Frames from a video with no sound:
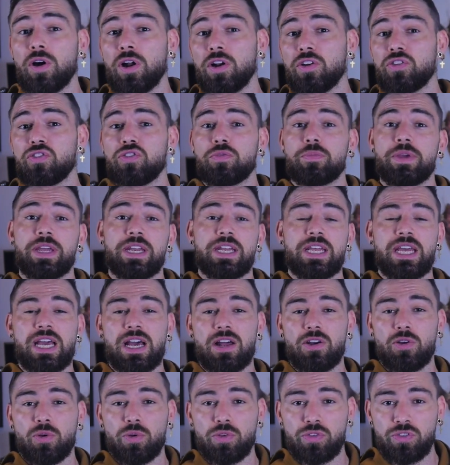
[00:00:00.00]
Ultimate
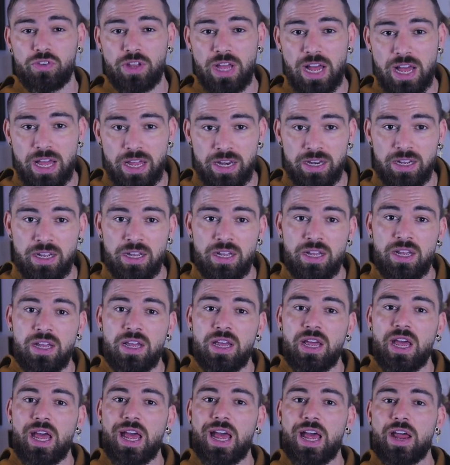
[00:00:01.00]
Hair Loss Guide
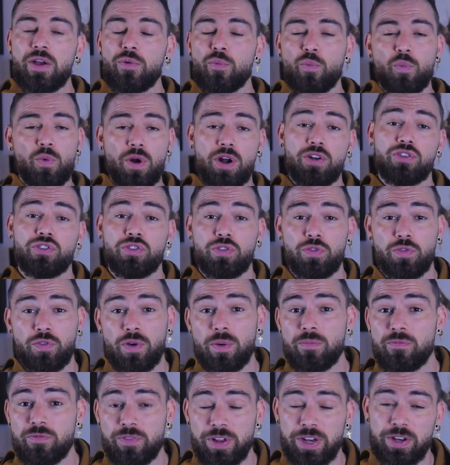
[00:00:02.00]
and watch
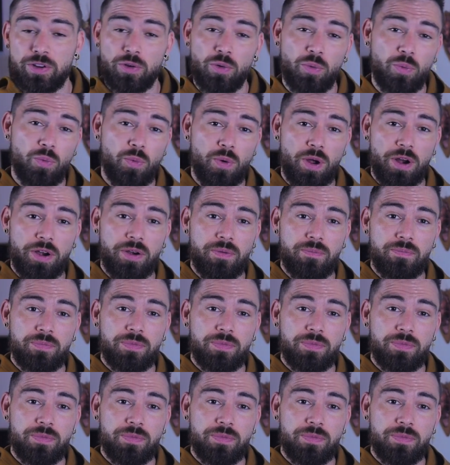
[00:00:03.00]
from video one.